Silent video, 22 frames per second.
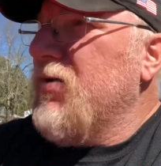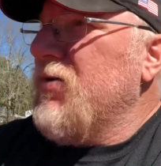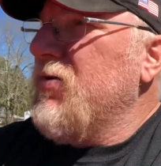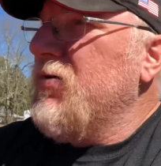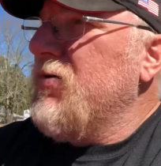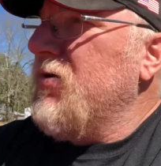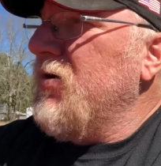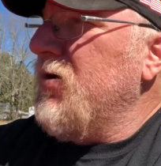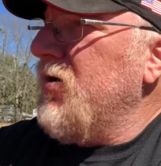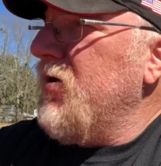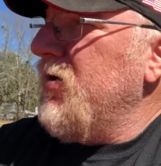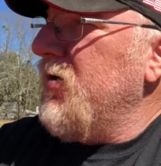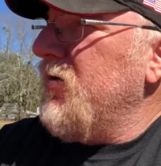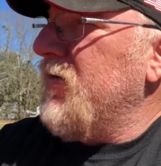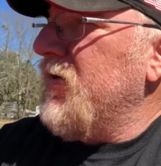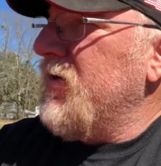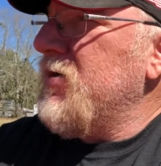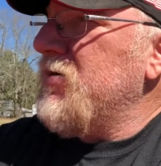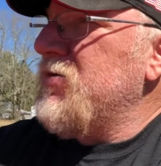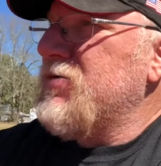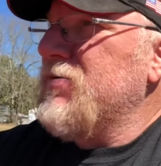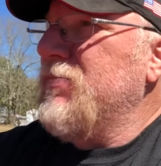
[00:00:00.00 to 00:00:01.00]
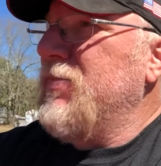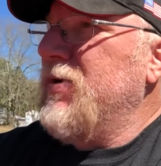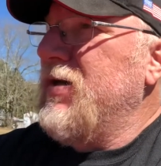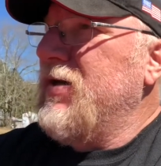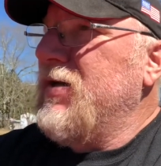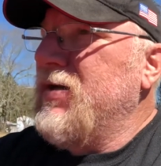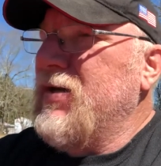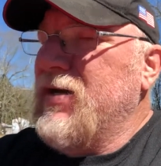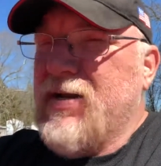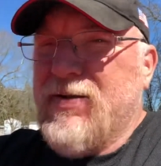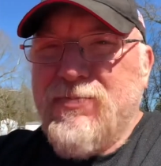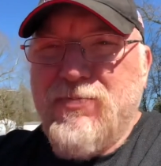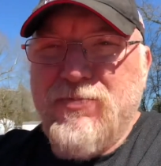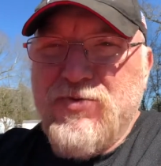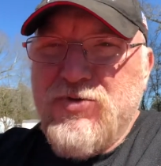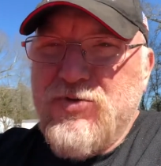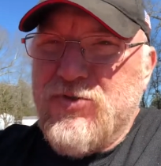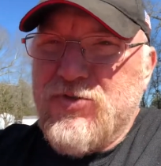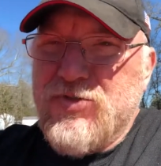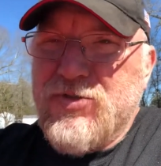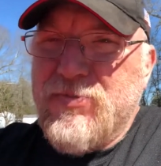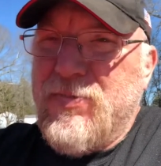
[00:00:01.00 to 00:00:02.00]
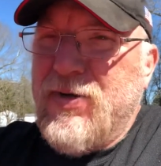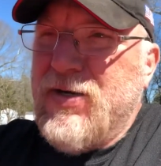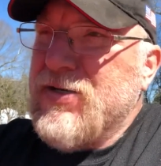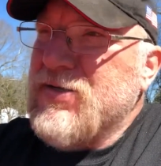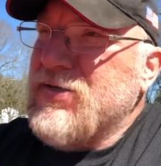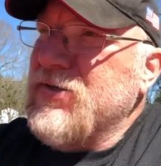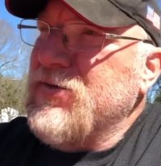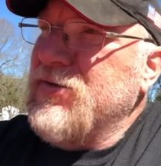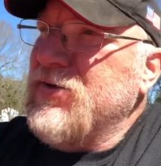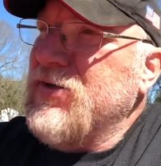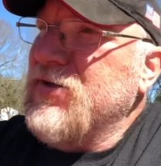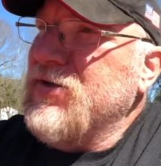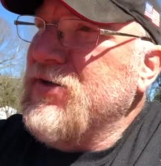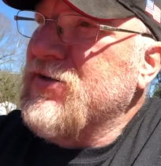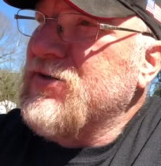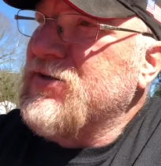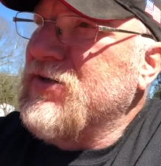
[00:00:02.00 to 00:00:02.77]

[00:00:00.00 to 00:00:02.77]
They used to make, and I'm sure somebody still does,